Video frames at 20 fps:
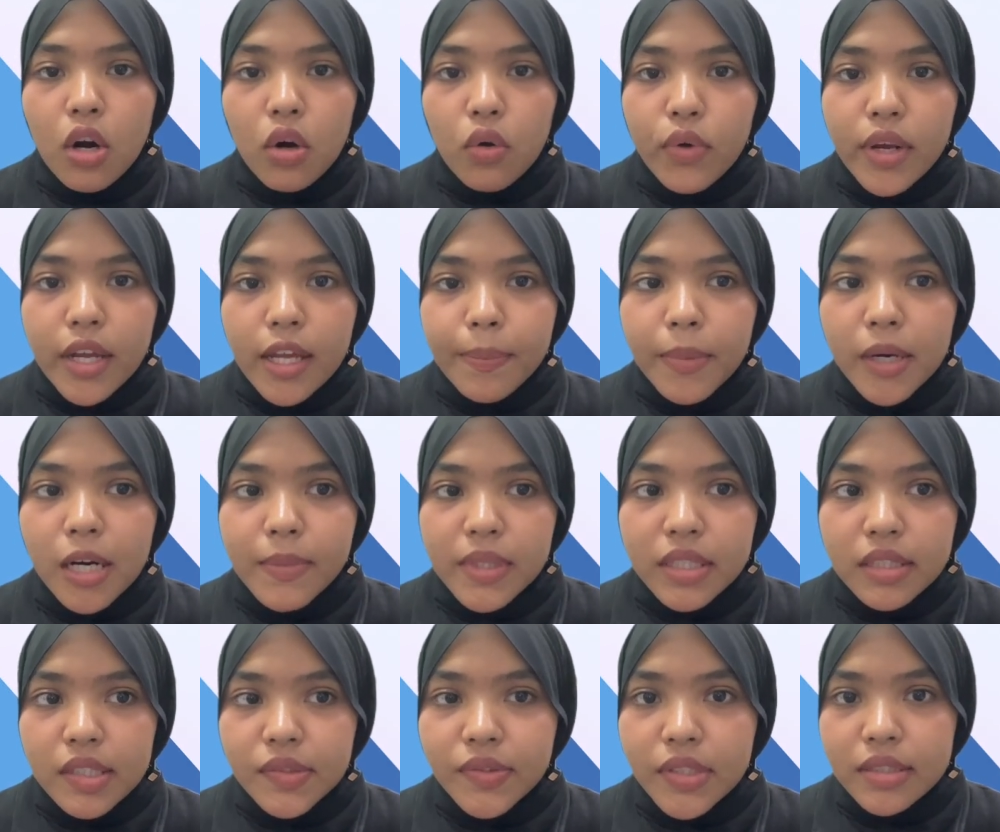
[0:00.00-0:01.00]
where
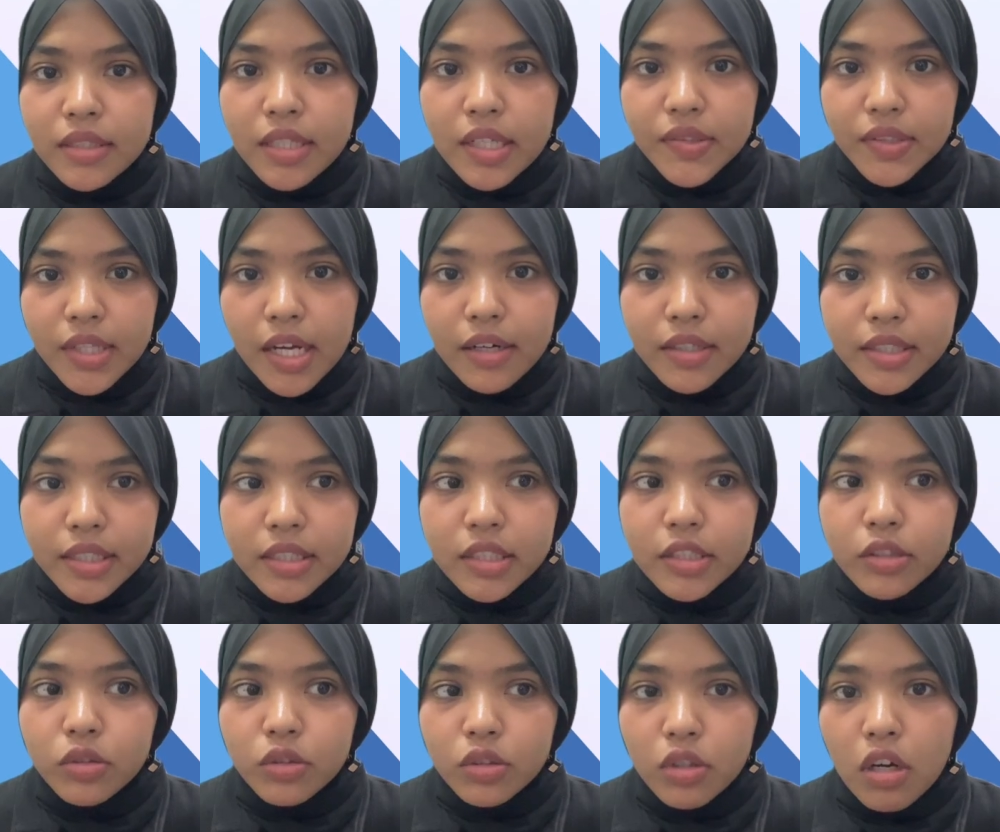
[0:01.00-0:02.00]
parameters such as
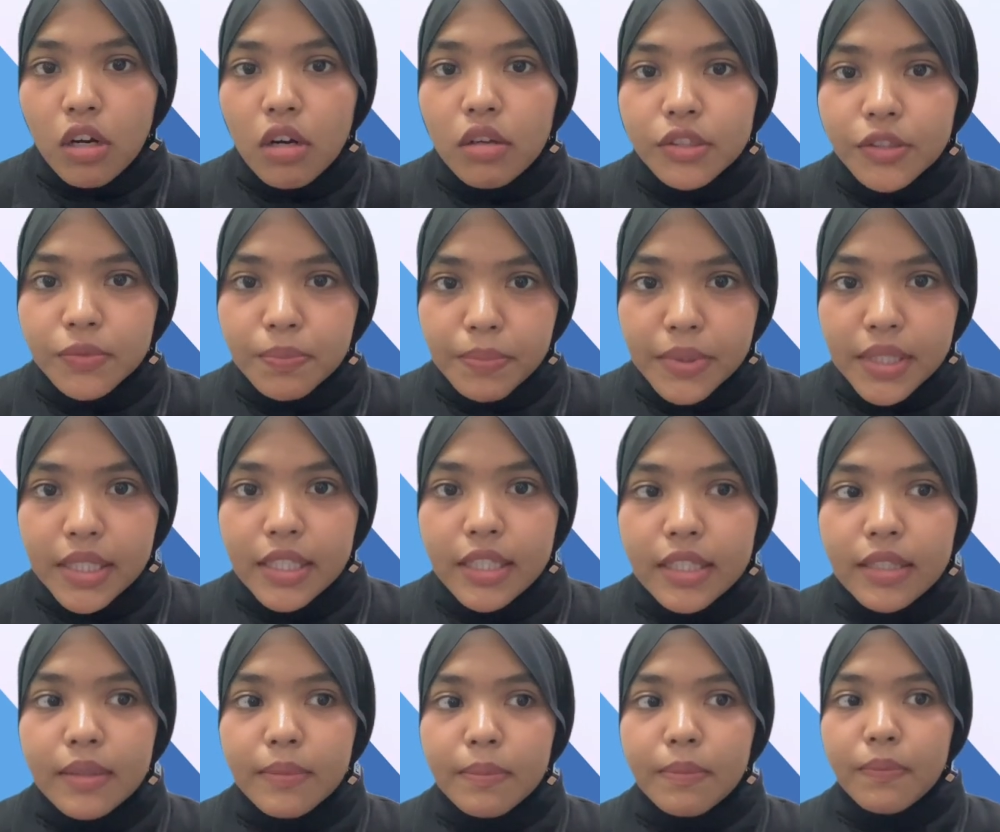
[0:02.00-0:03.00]
current, torque,
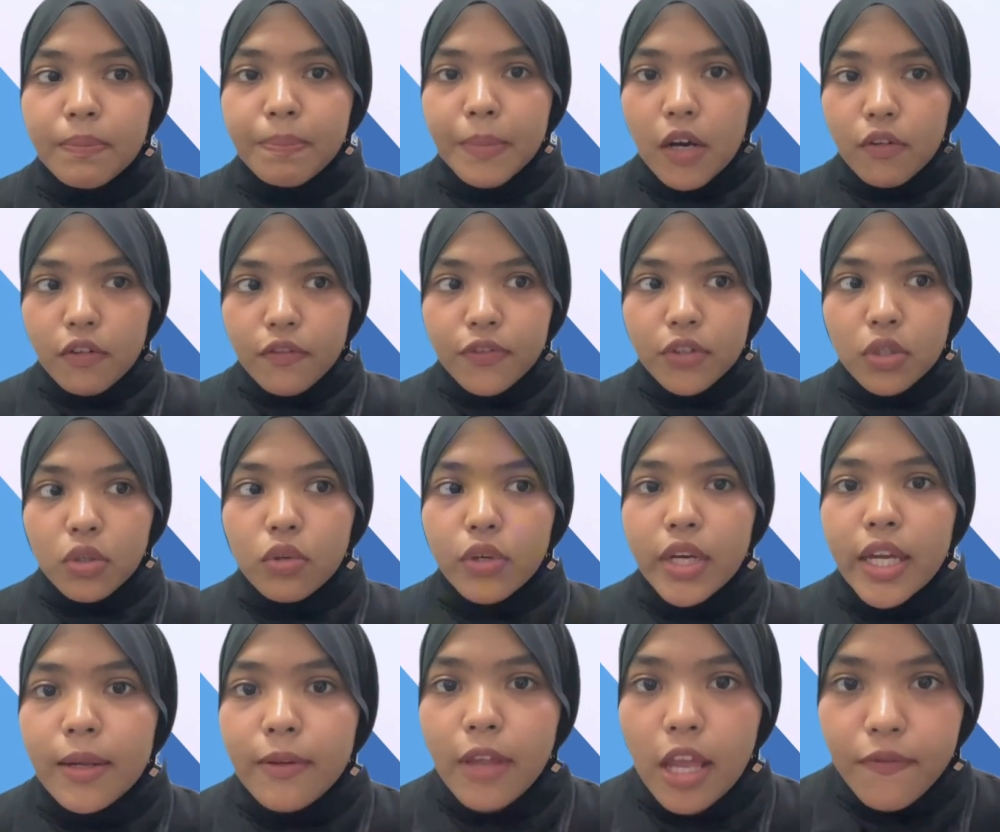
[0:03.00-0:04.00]
speed, power flow,
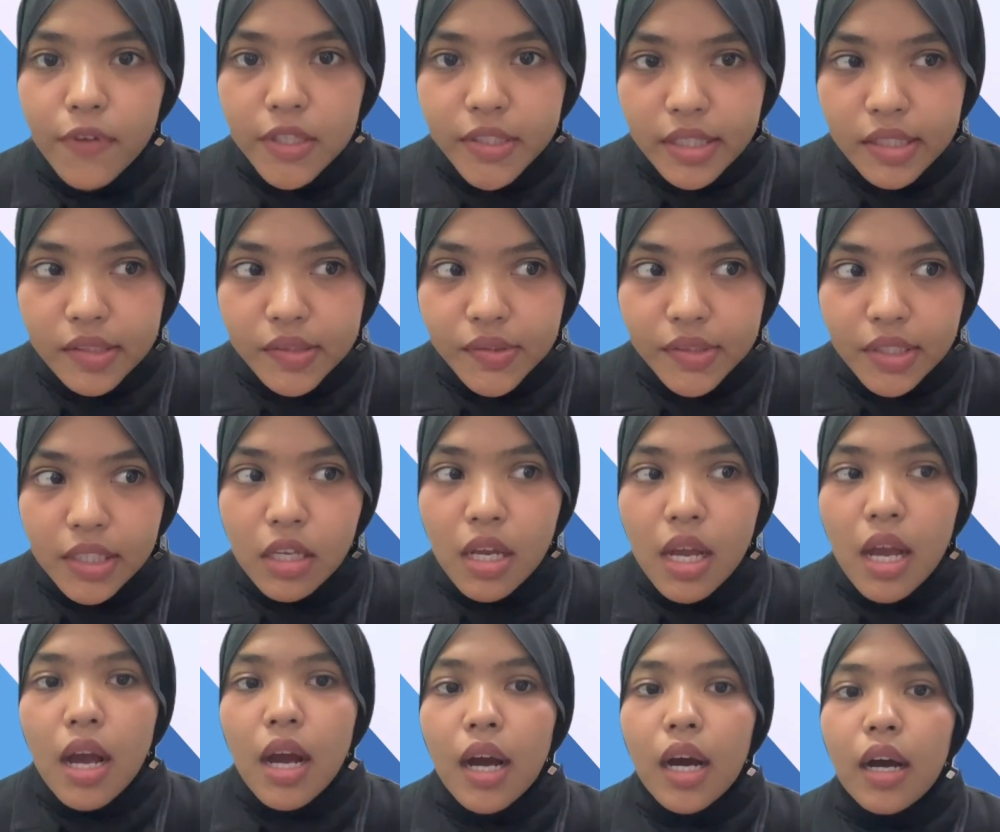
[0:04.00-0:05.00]
and efficiency
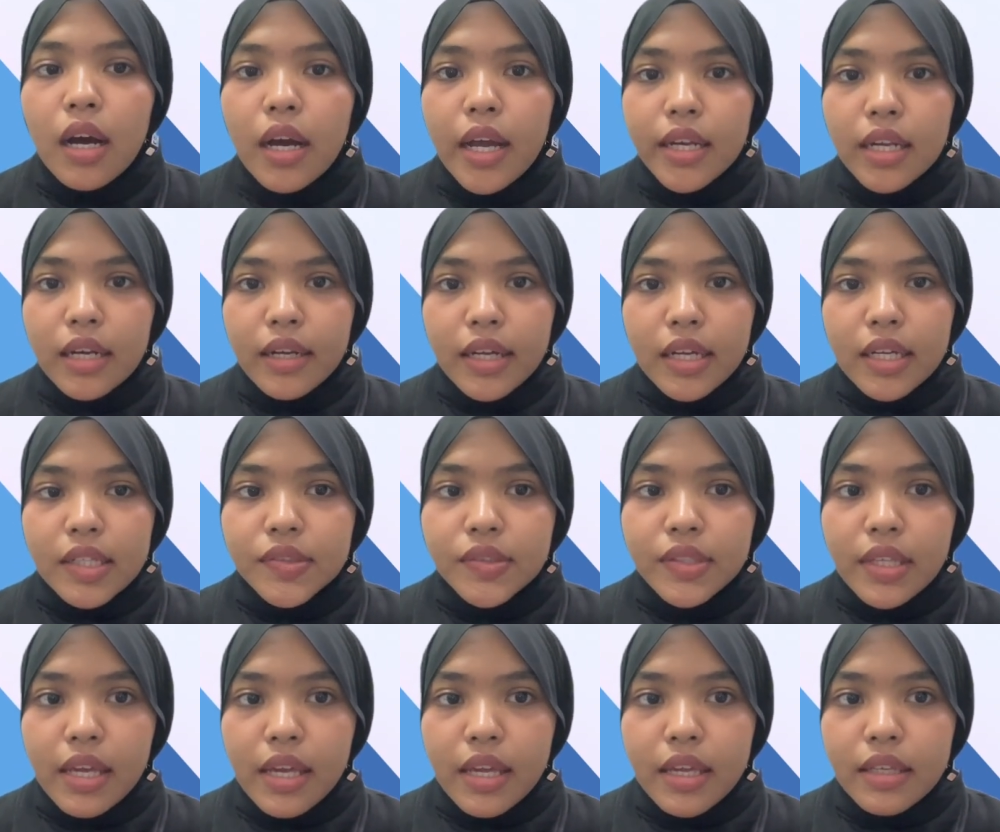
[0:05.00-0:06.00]
are
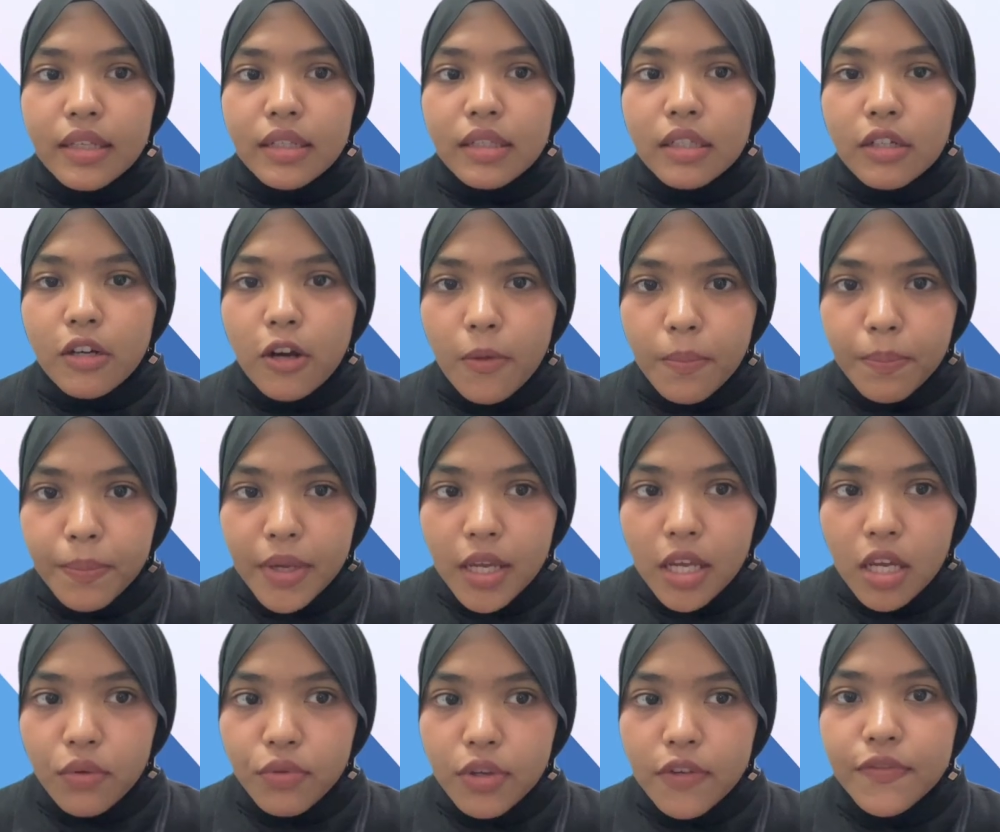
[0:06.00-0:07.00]
analyzed and
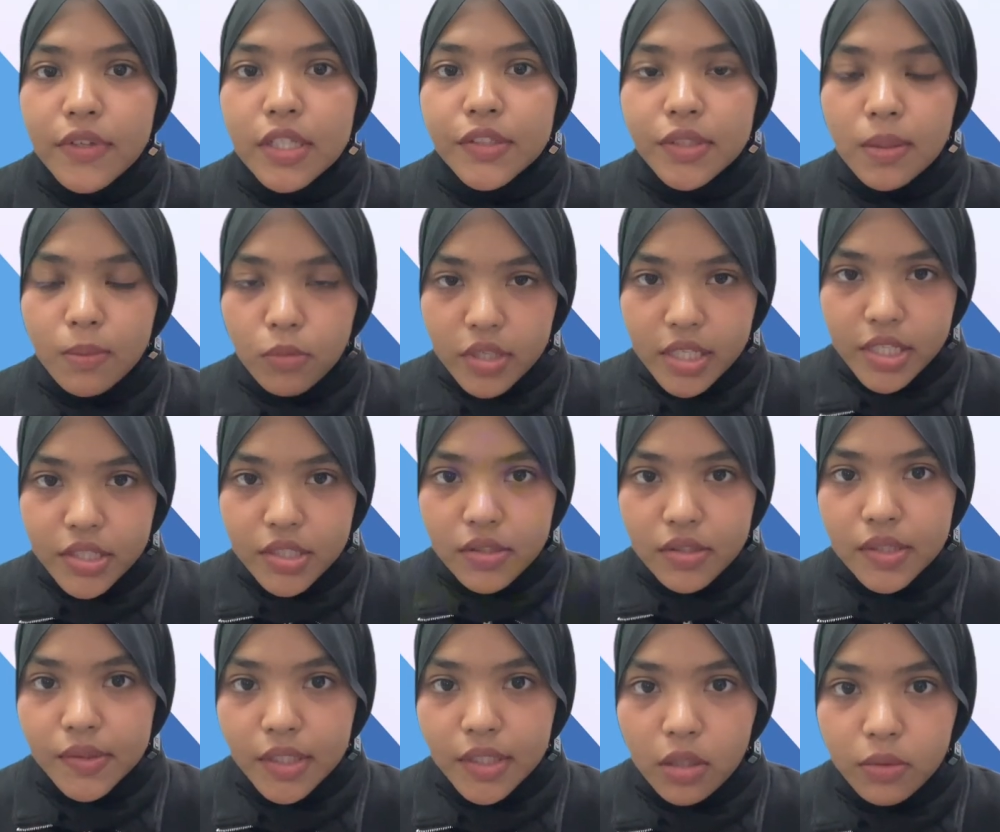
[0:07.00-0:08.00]
compared with the
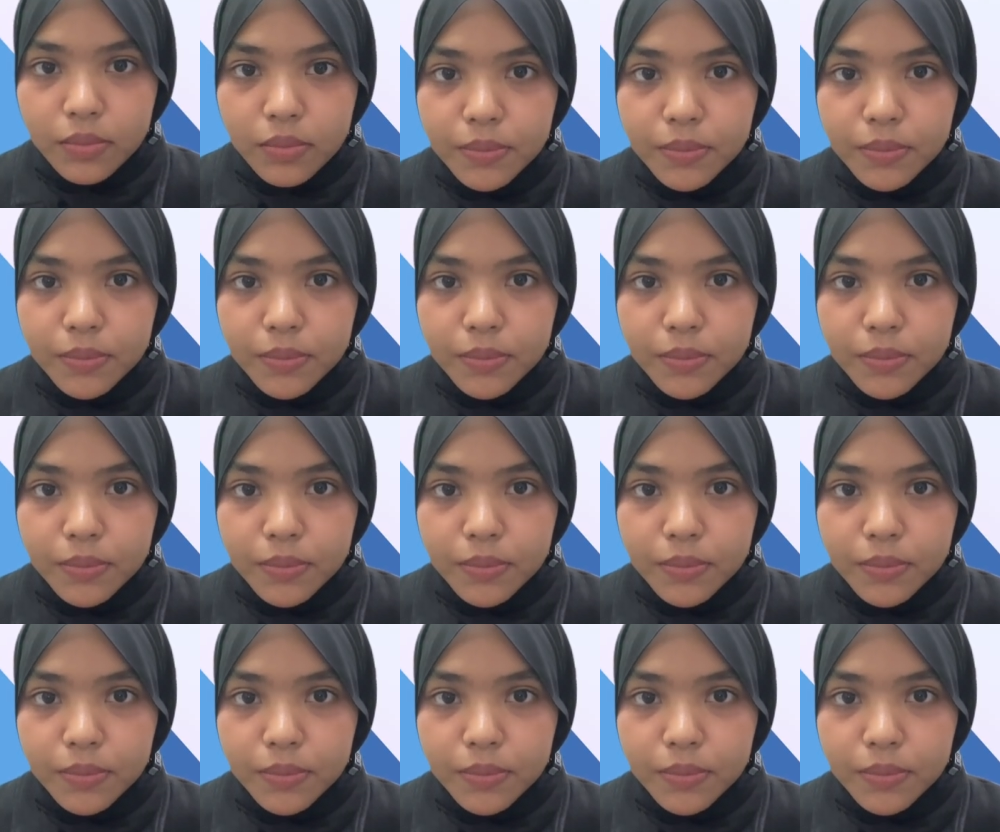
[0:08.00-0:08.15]
simulation result.